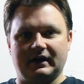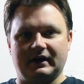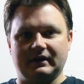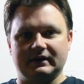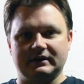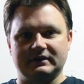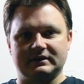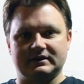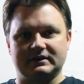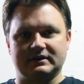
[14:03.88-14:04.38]

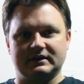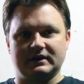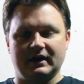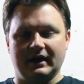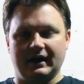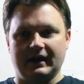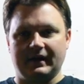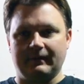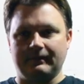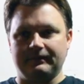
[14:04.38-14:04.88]
hours.
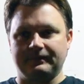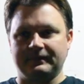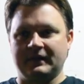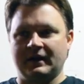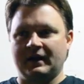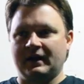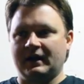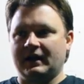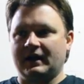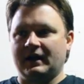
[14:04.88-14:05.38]
Um,
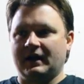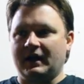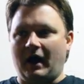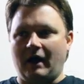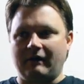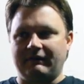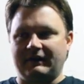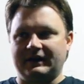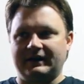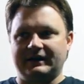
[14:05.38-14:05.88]

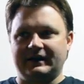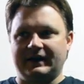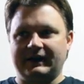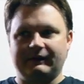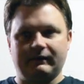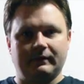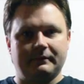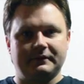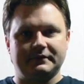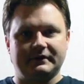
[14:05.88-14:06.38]
I've had it
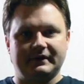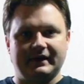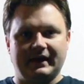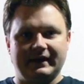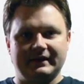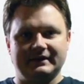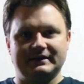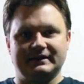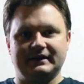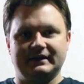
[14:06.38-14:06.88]
anywhere between
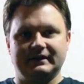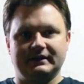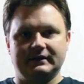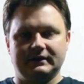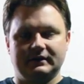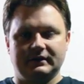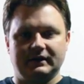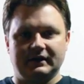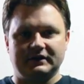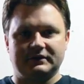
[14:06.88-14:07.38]
18
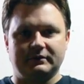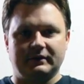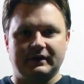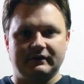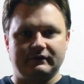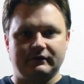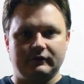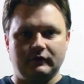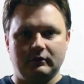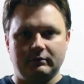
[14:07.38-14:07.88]
and
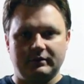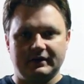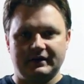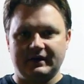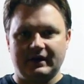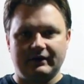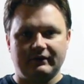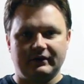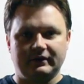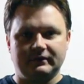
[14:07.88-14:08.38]
24, but
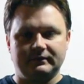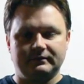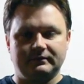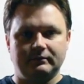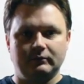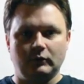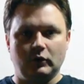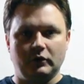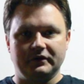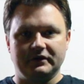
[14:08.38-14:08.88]
never
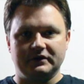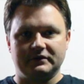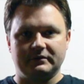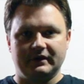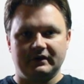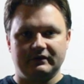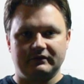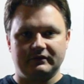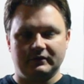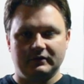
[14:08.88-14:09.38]
more than
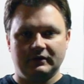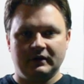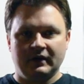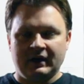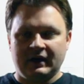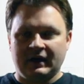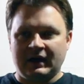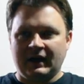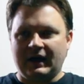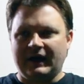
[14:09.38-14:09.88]
24.
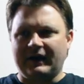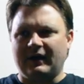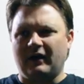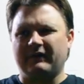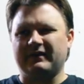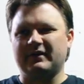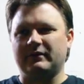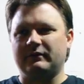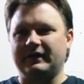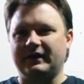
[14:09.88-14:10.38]
And I
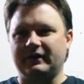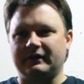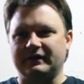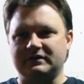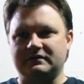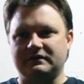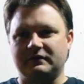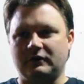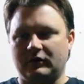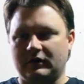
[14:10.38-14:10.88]
often read on
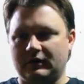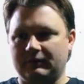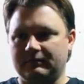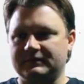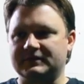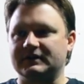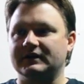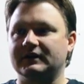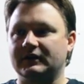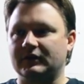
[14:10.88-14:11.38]
these
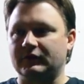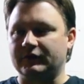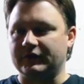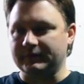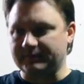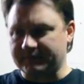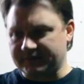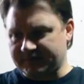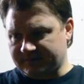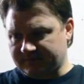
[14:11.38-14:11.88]
forums and on
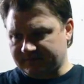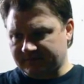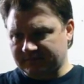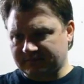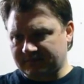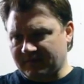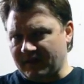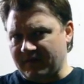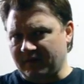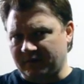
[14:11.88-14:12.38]
groups
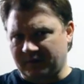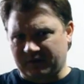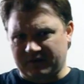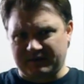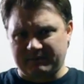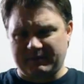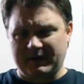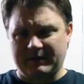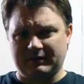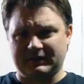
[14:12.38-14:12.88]
that
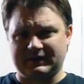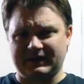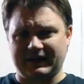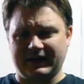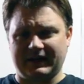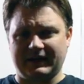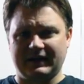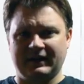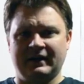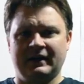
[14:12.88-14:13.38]
people
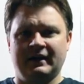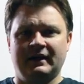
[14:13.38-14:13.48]
take